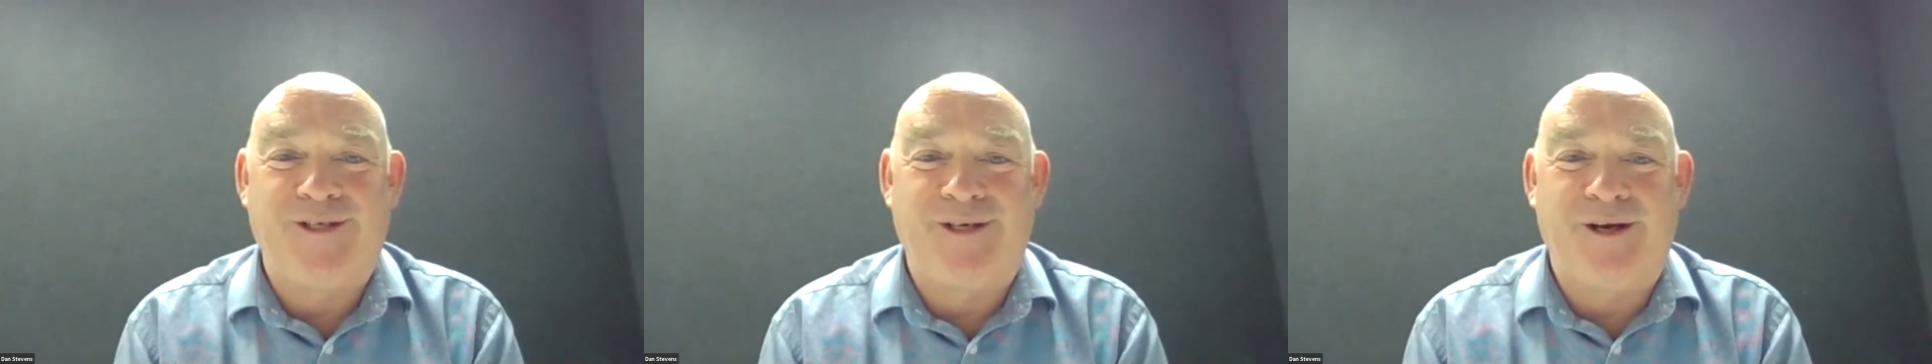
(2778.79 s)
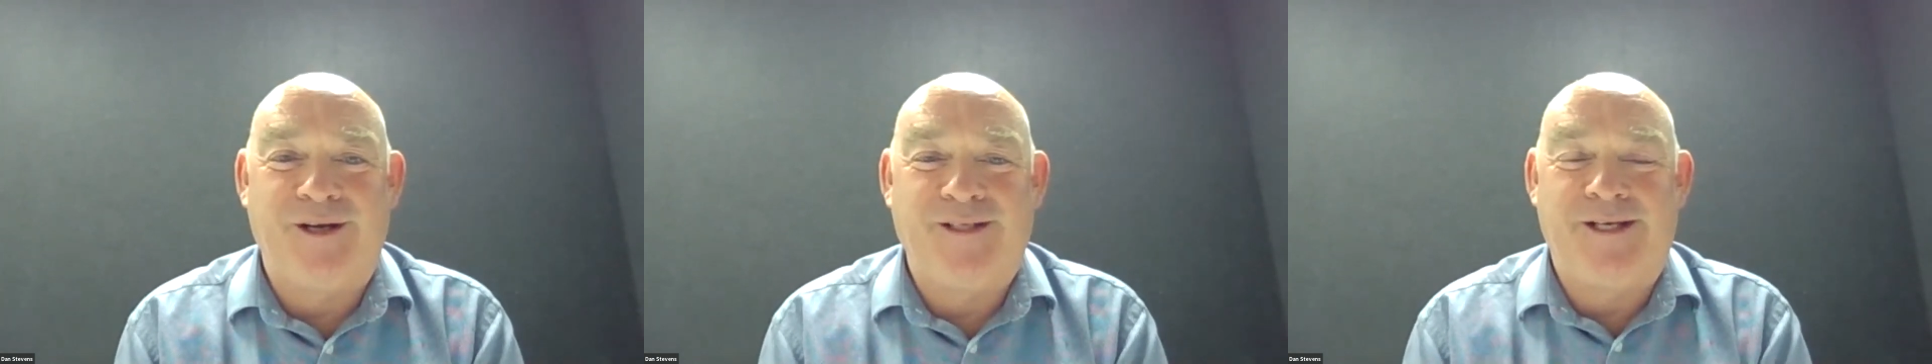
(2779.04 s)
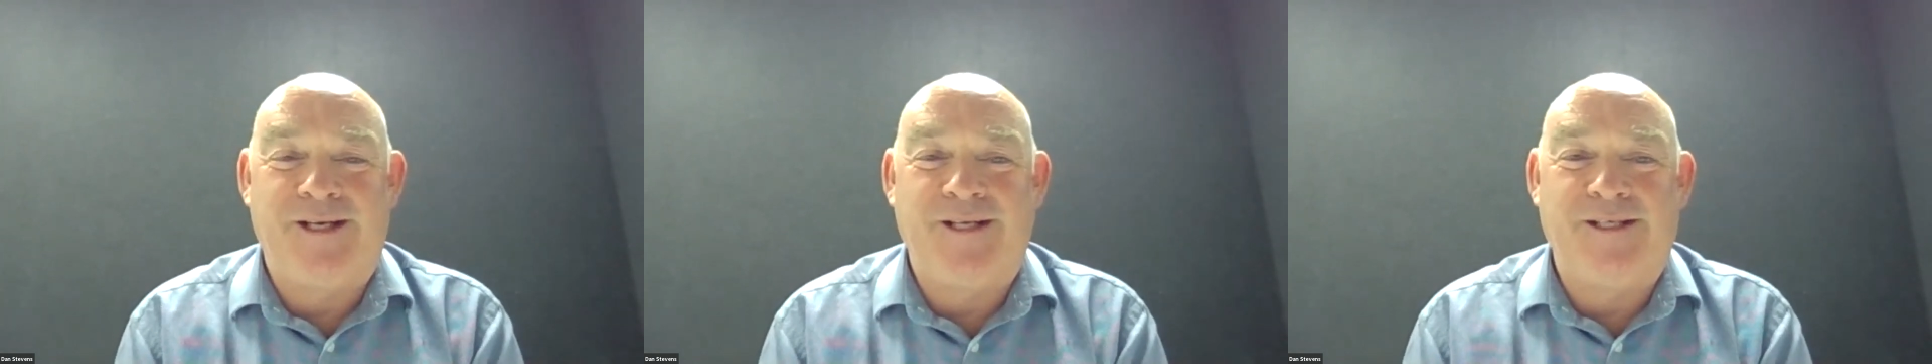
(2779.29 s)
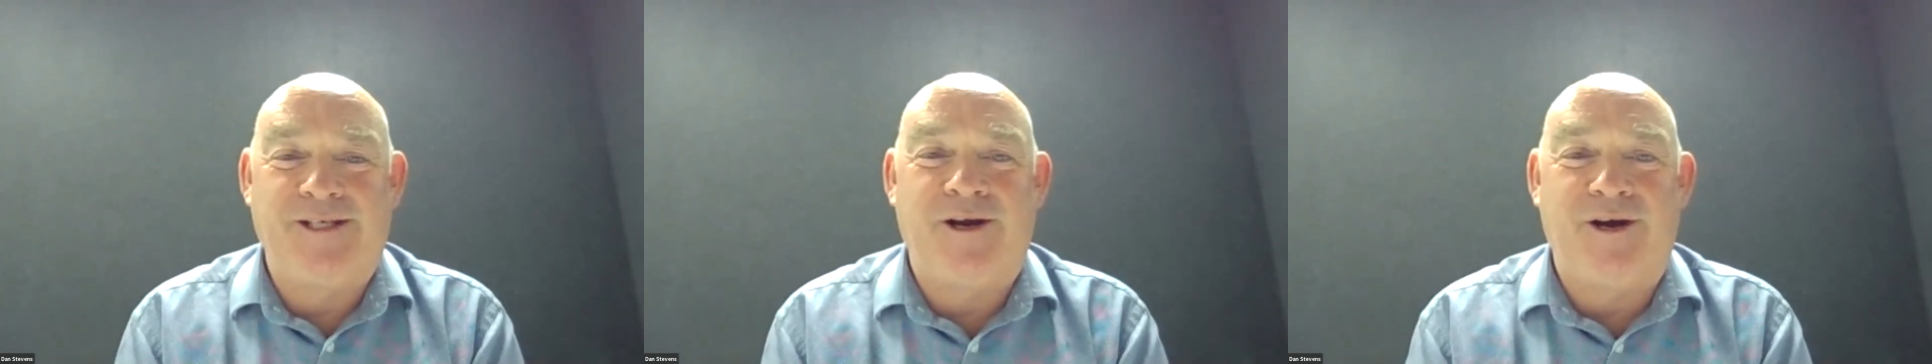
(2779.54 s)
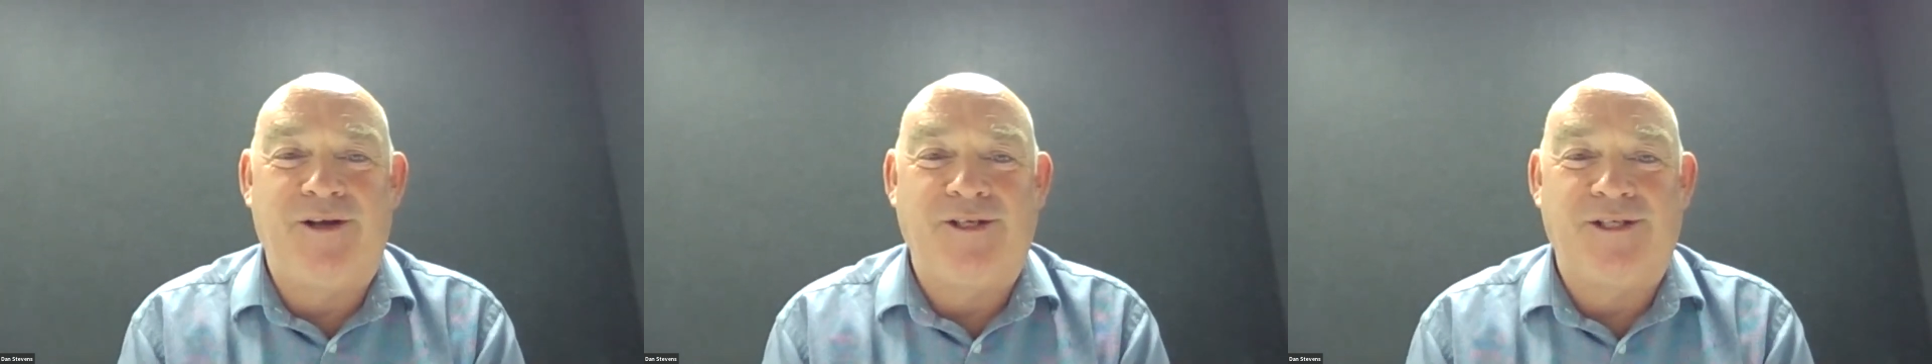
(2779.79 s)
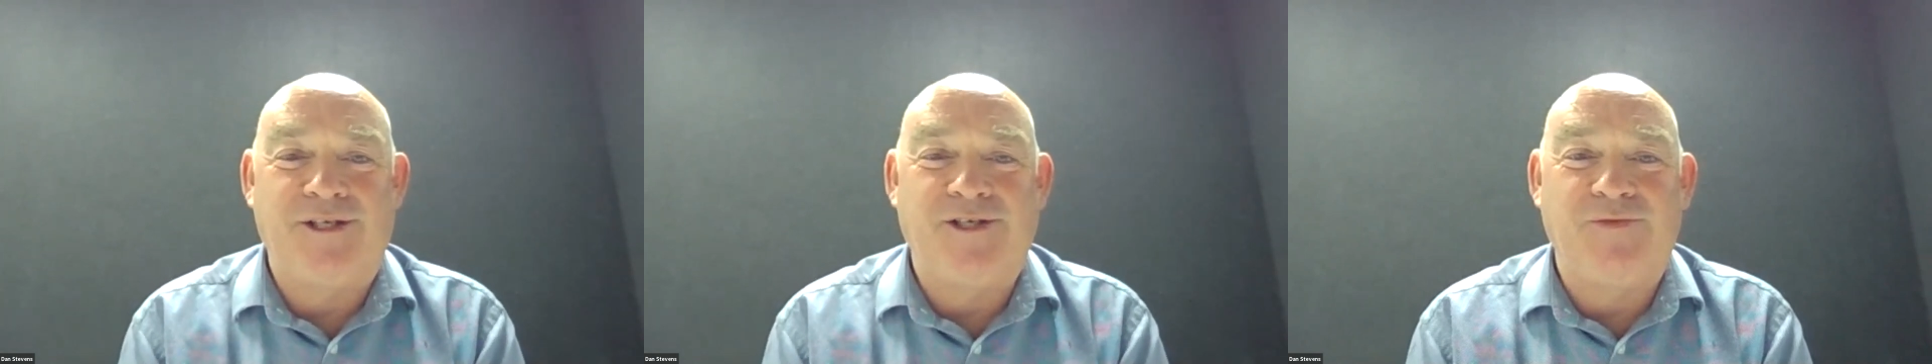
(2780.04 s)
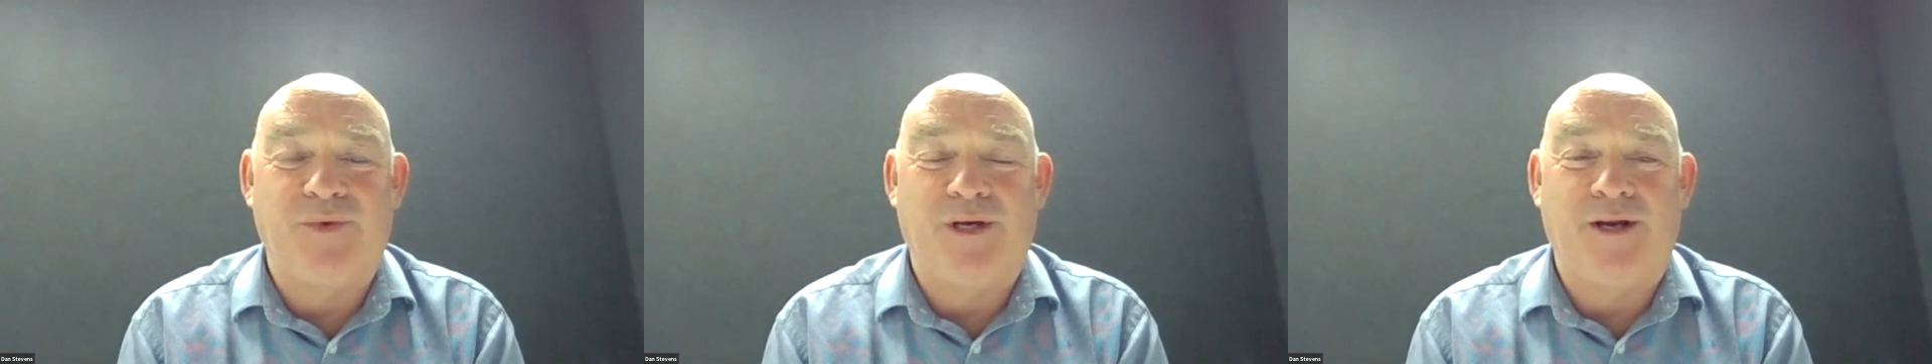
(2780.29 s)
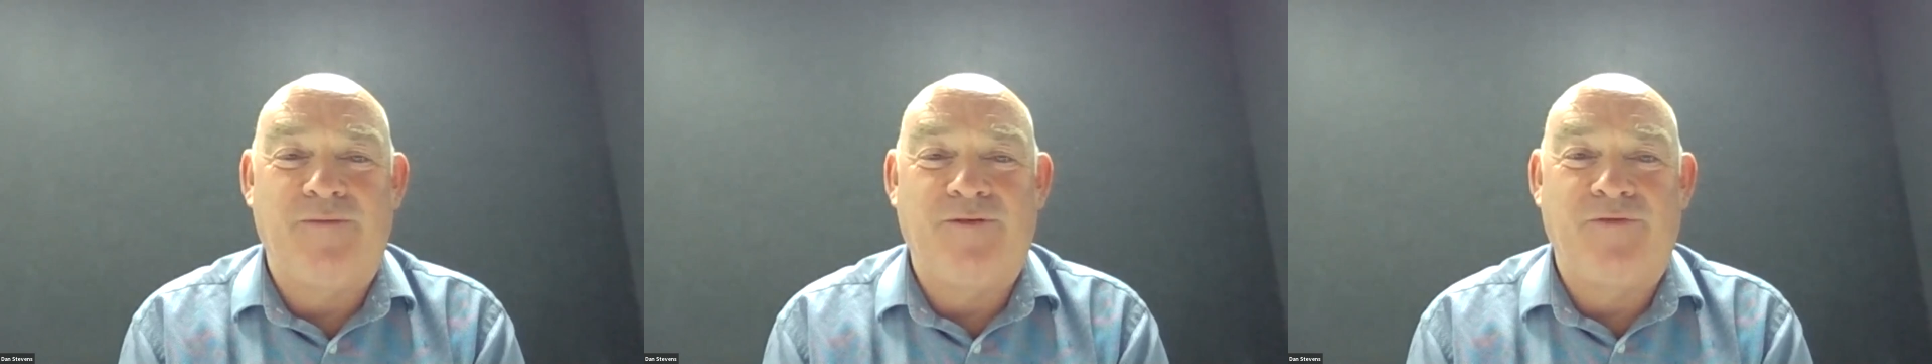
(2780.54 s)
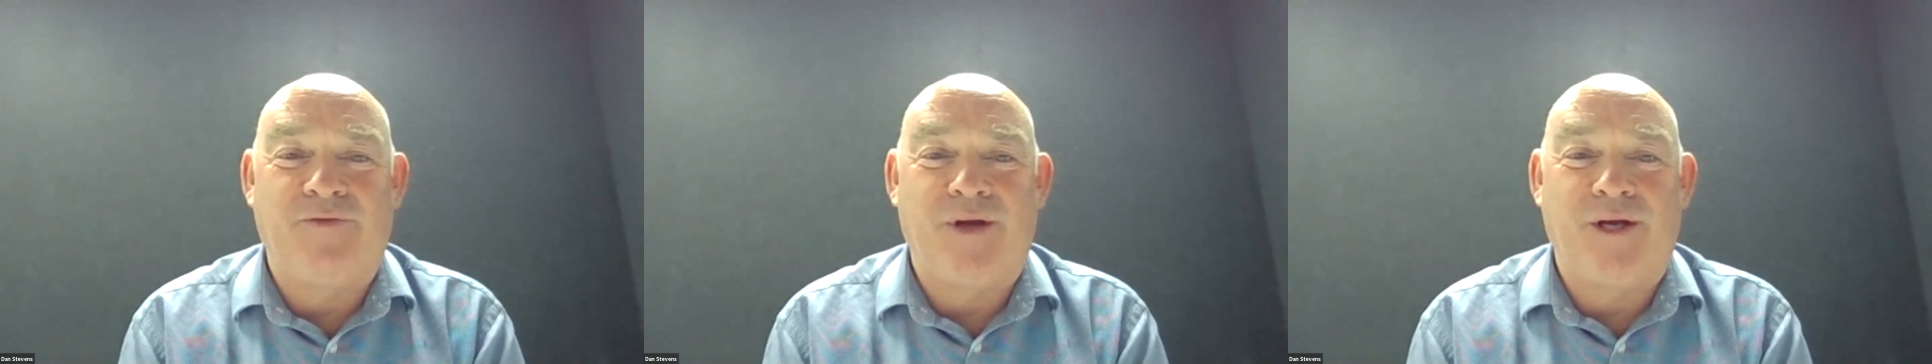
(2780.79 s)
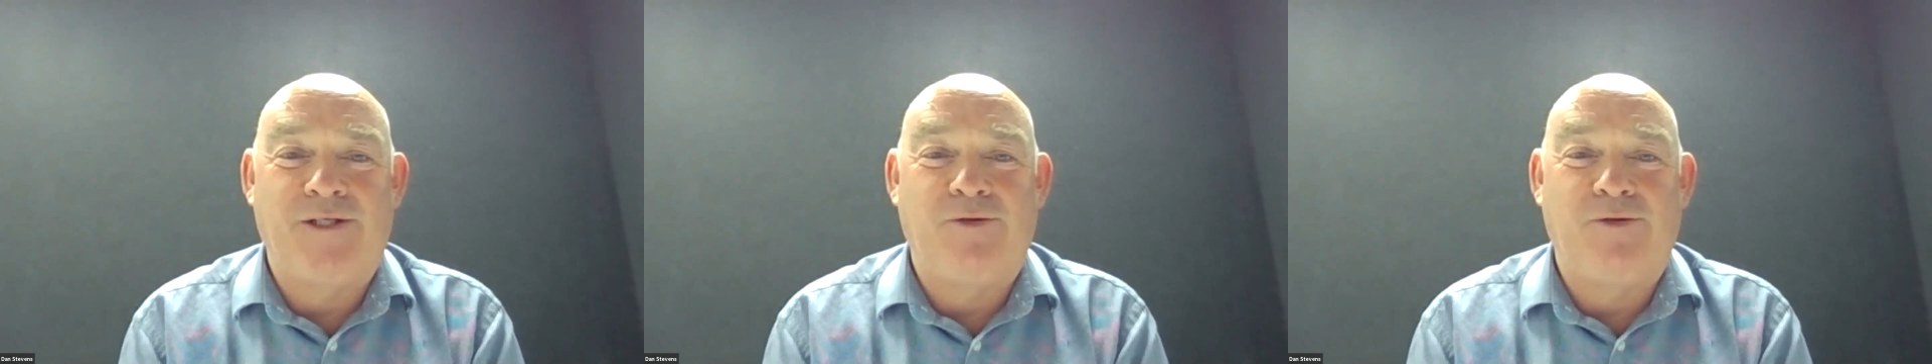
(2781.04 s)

You know, it is a hard decision we're going to have to face.